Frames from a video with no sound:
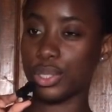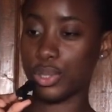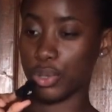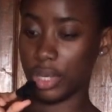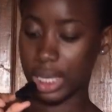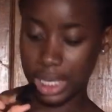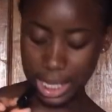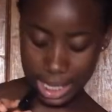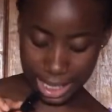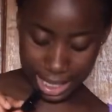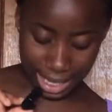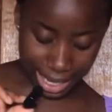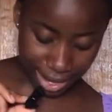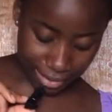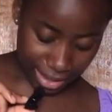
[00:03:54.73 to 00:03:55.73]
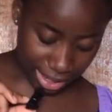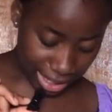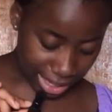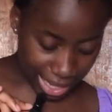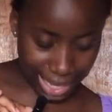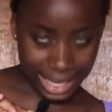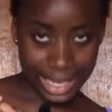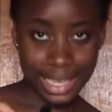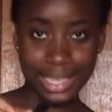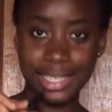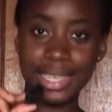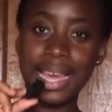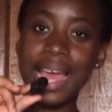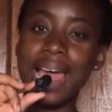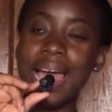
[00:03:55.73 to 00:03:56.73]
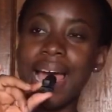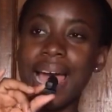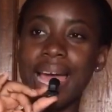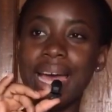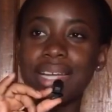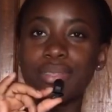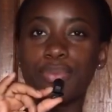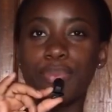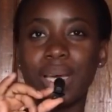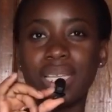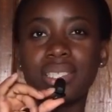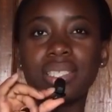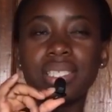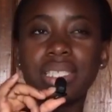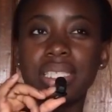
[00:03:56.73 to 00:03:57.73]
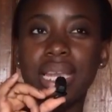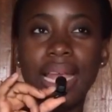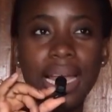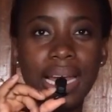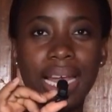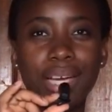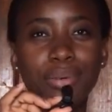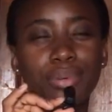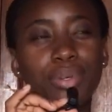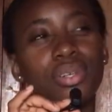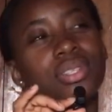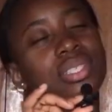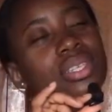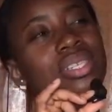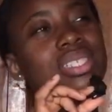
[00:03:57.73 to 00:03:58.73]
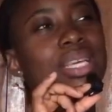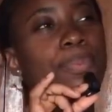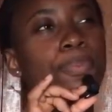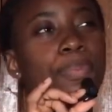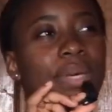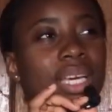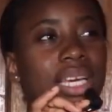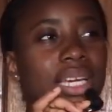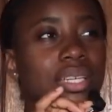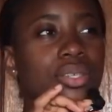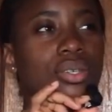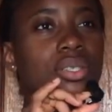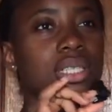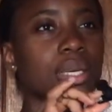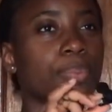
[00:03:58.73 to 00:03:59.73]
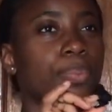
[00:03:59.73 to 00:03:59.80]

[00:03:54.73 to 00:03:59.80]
is okay. I really like it. I had to buy it in this lilac. There was a pink, there was a